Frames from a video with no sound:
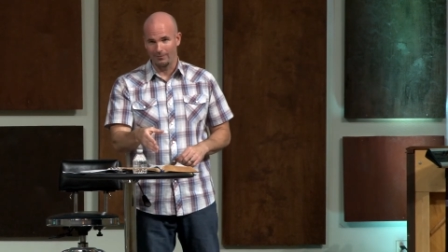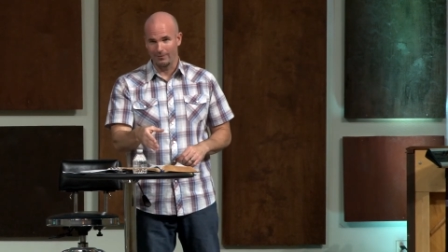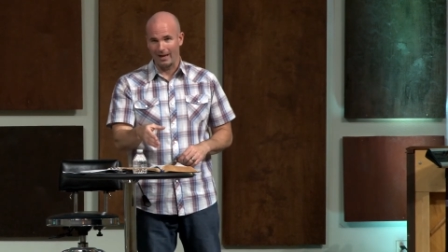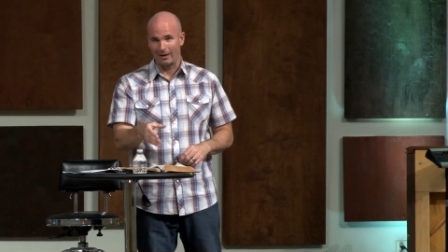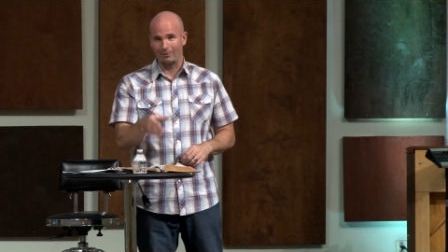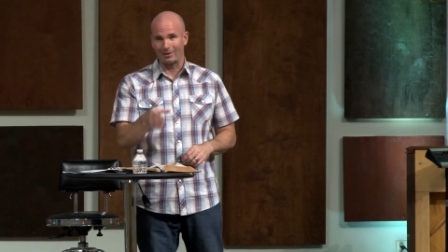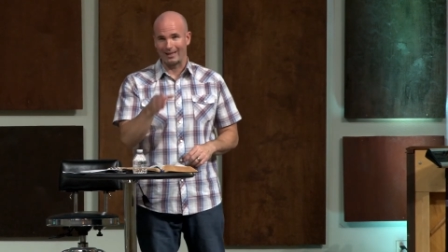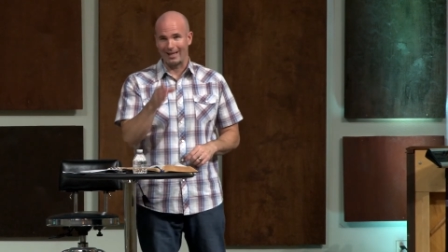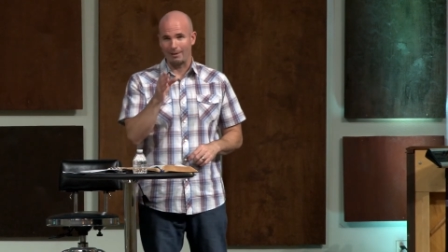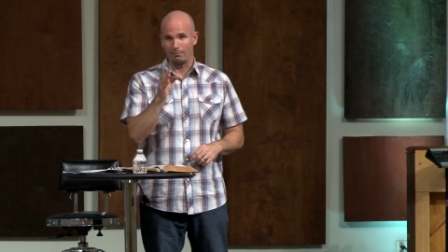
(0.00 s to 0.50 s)

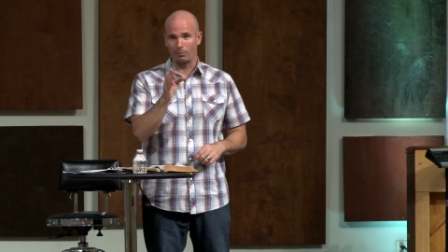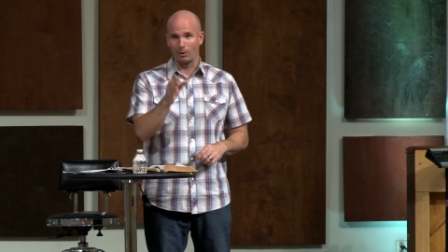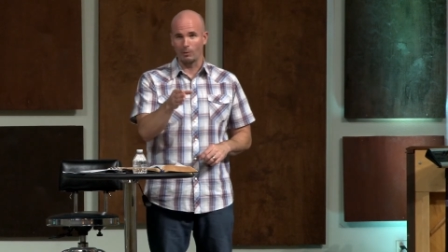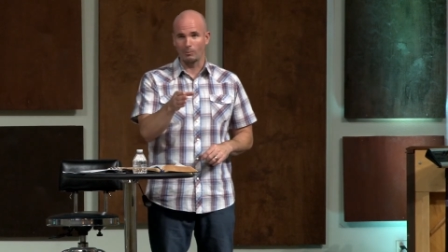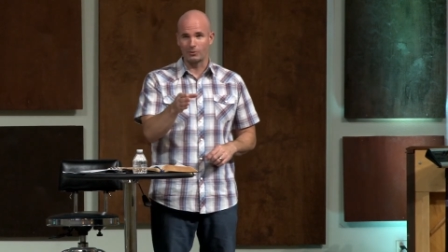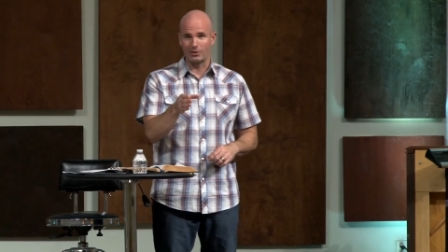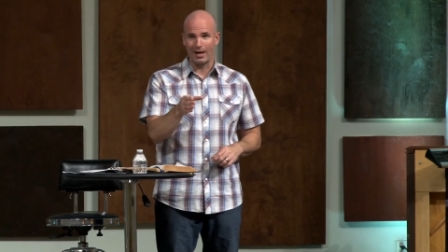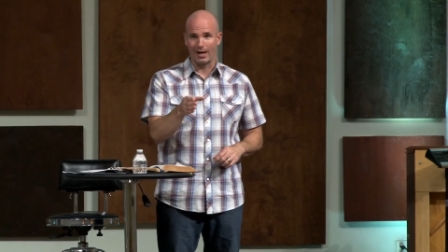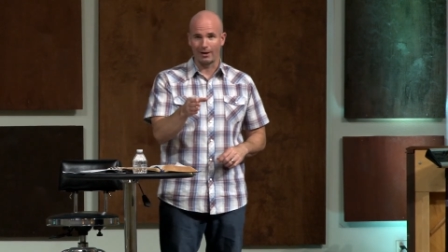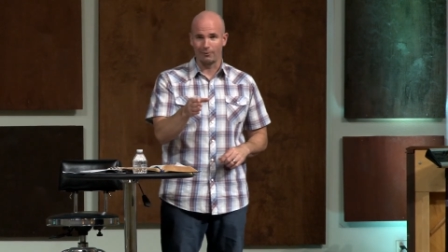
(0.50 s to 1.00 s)
Every light
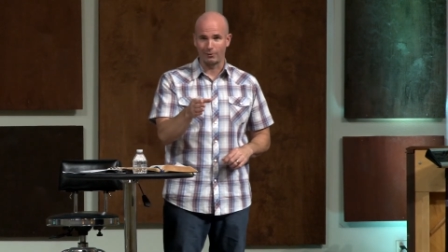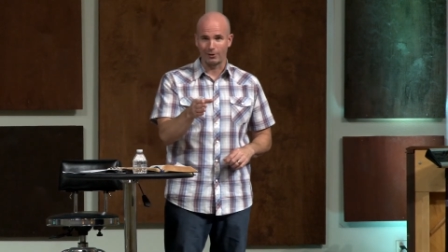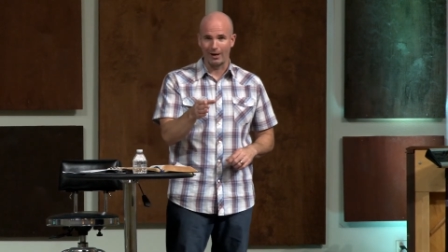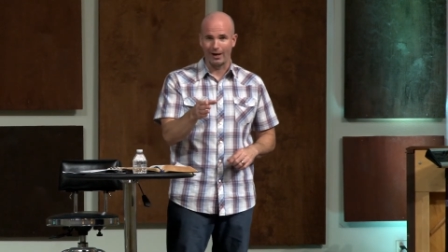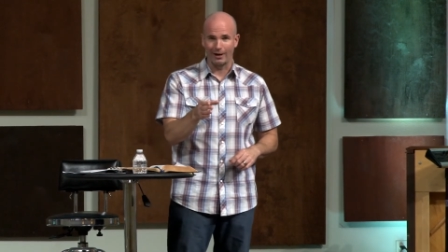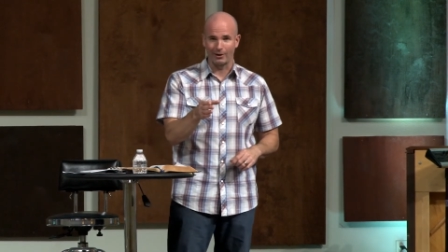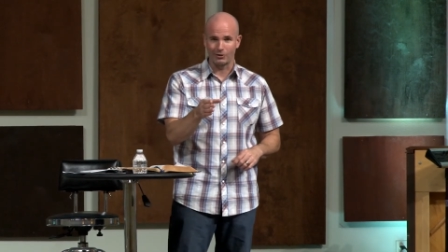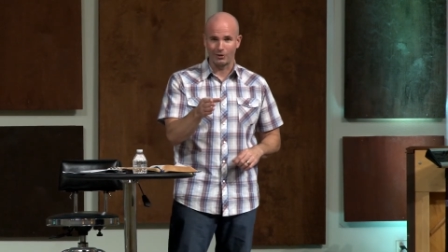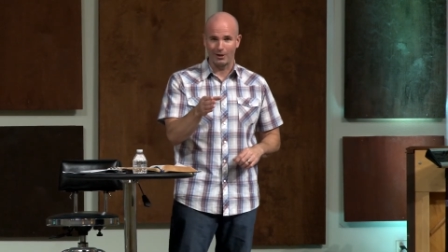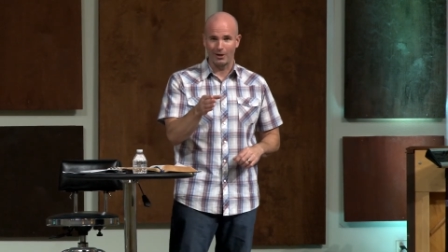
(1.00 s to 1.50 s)
bulb's not of
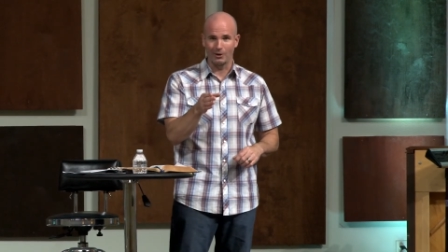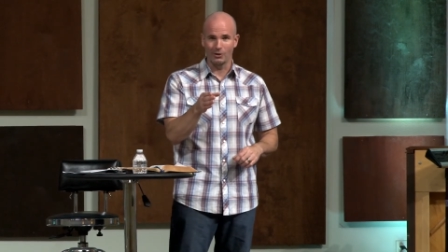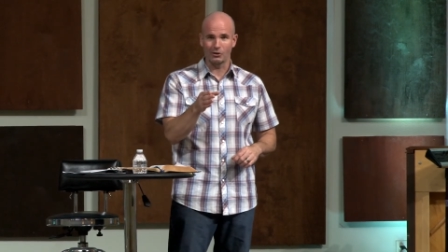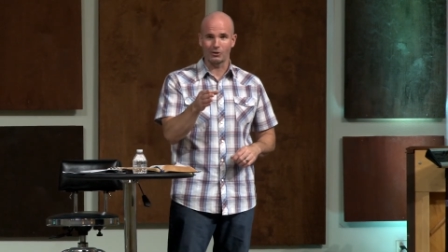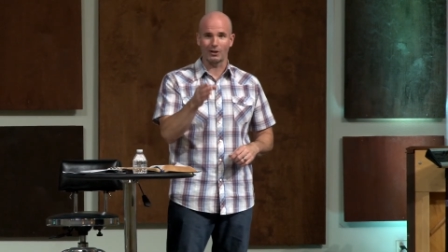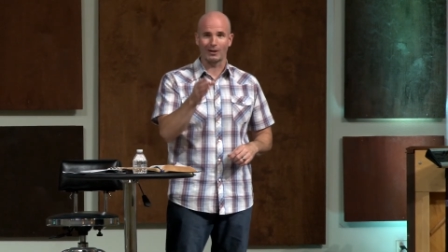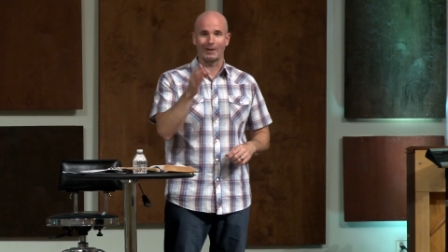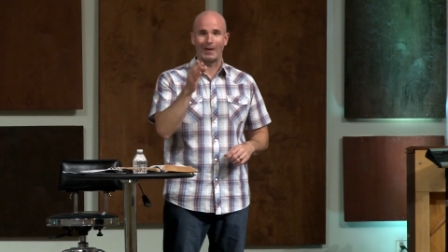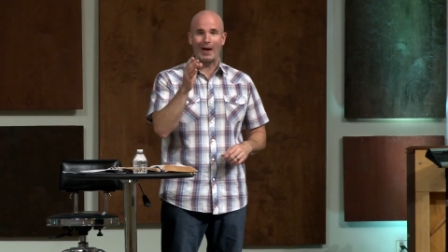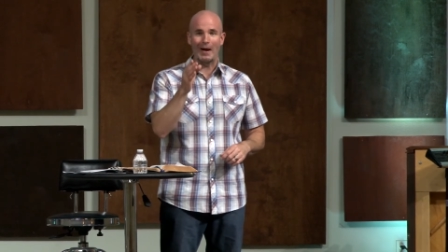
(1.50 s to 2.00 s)
God. So
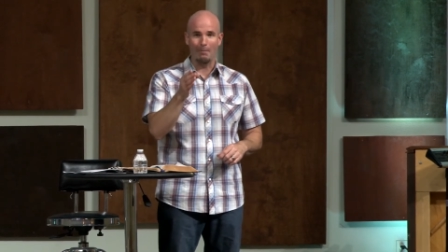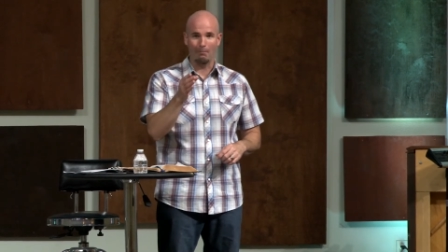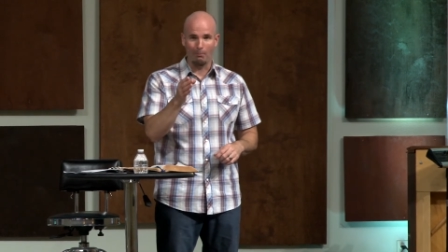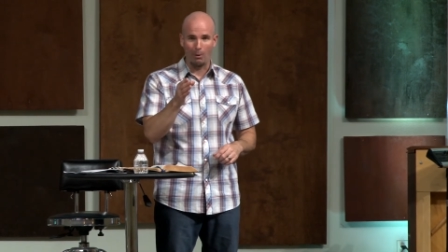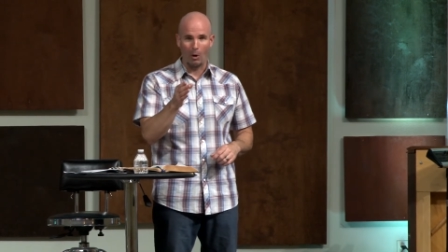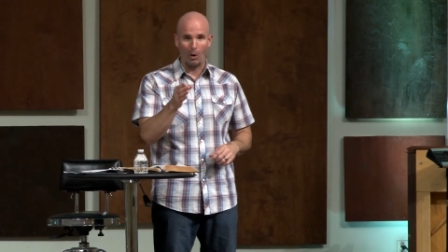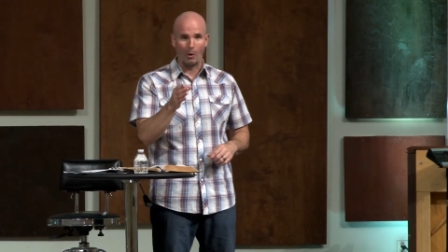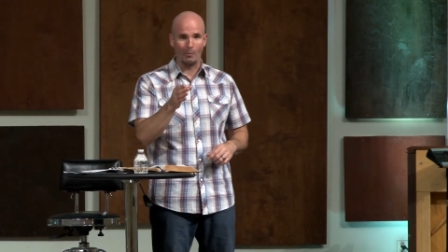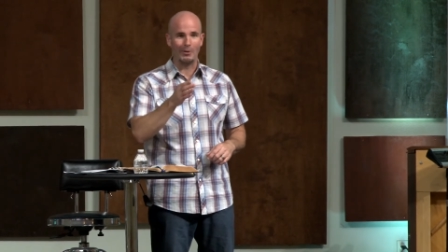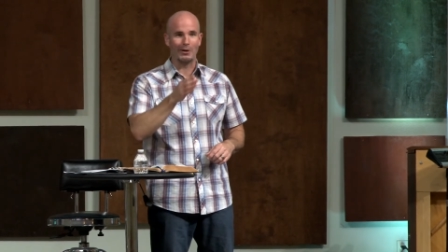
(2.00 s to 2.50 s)
here's the light
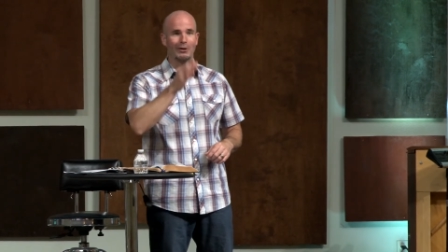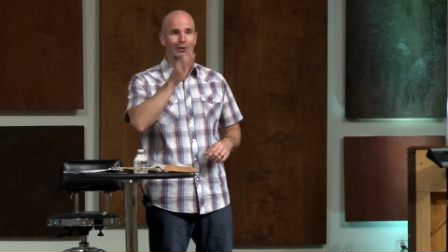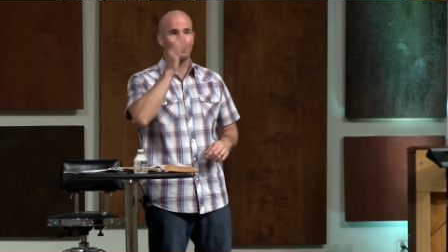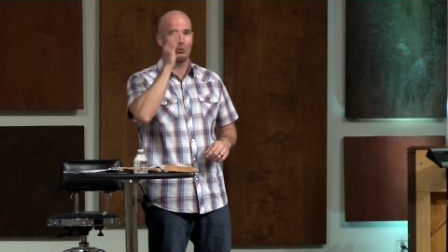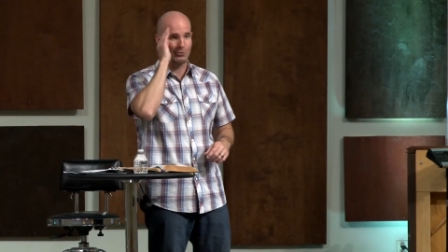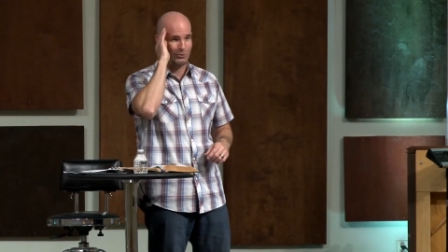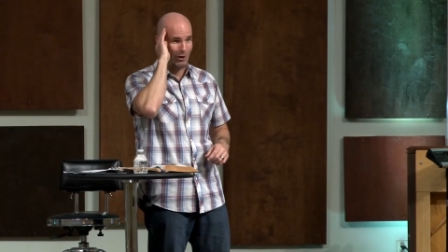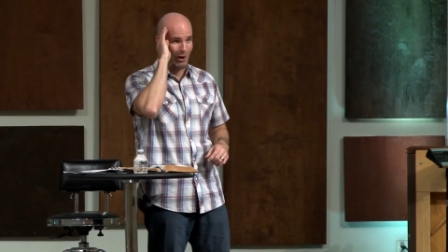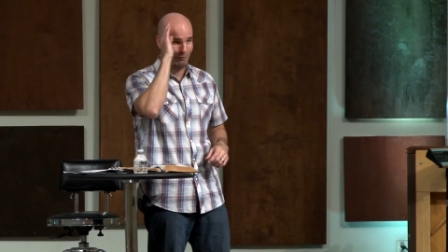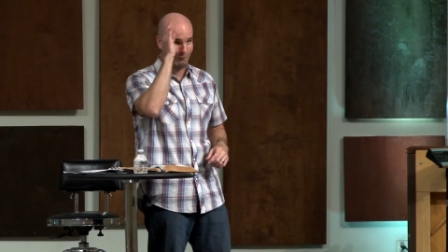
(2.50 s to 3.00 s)
bulb that
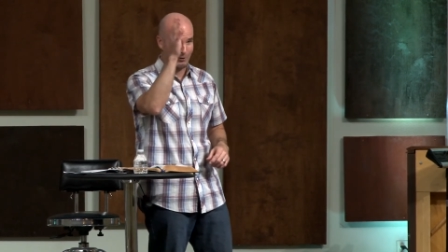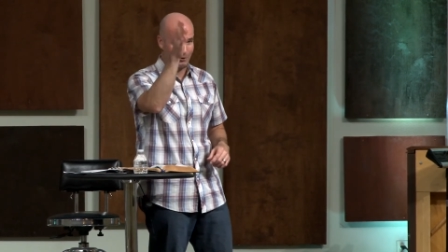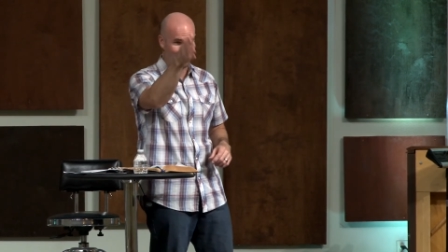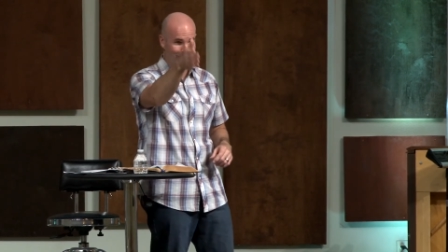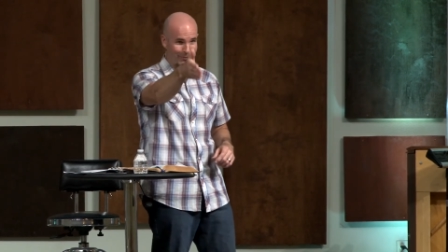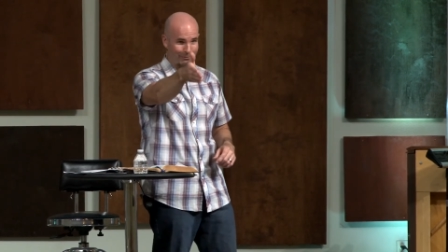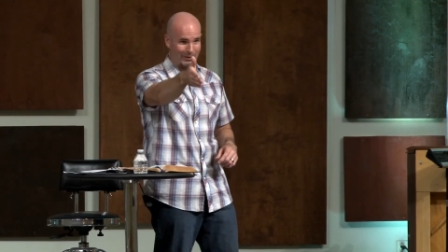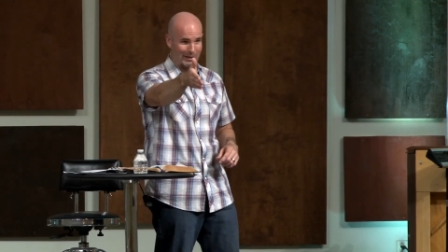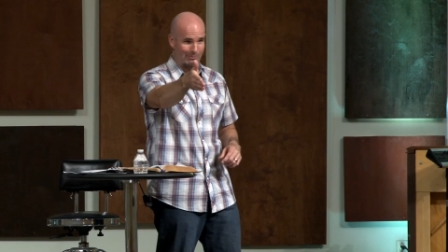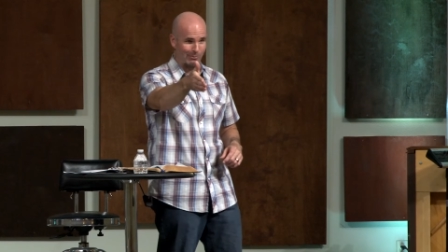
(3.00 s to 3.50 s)
goes off in
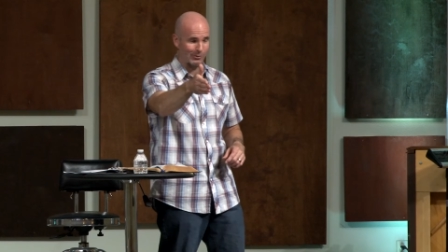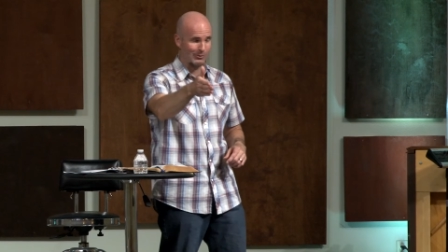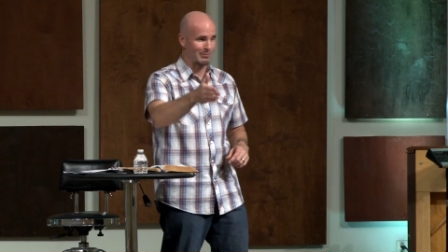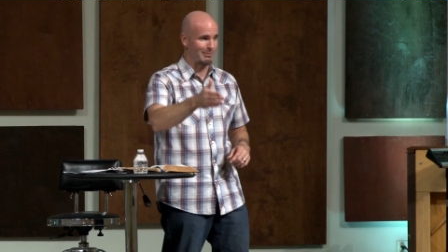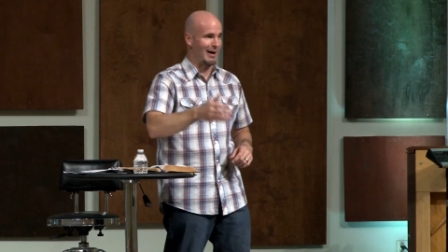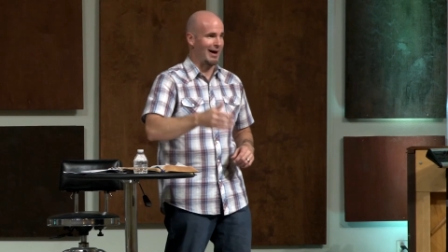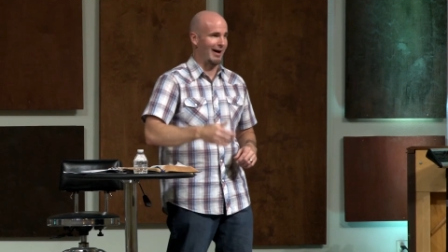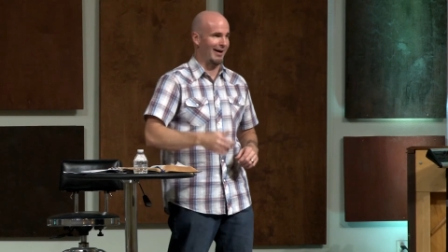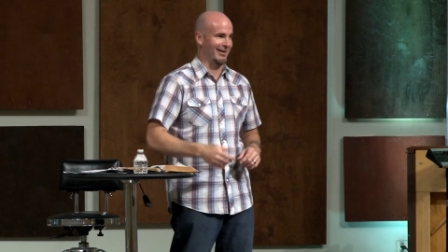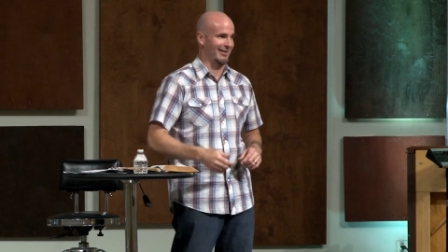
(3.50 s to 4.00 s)
some people's
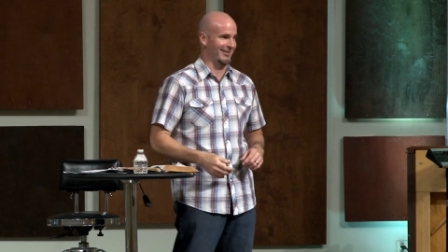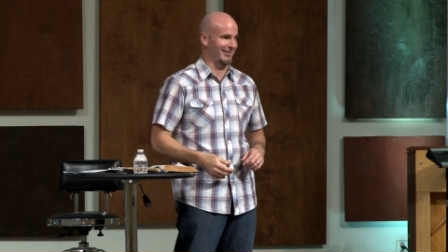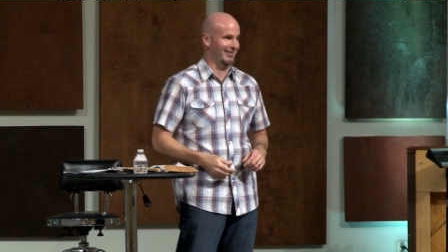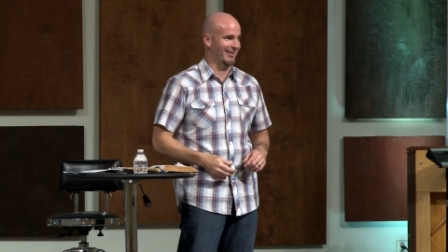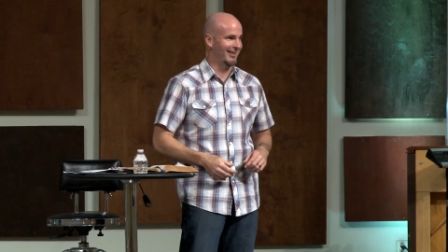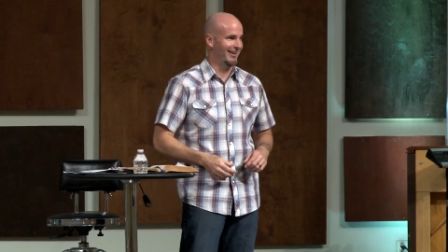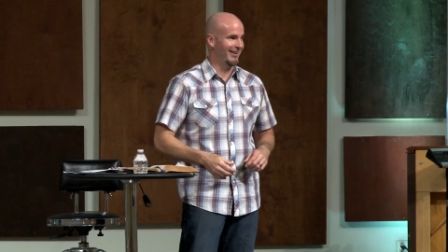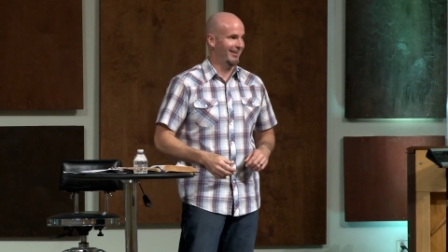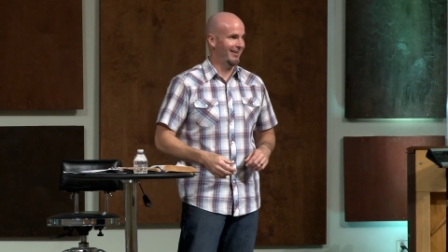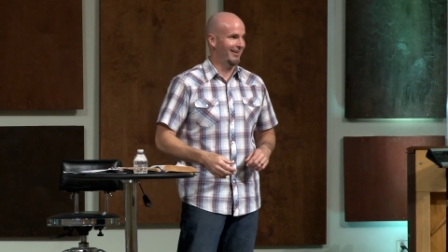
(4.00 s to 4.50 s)
minds.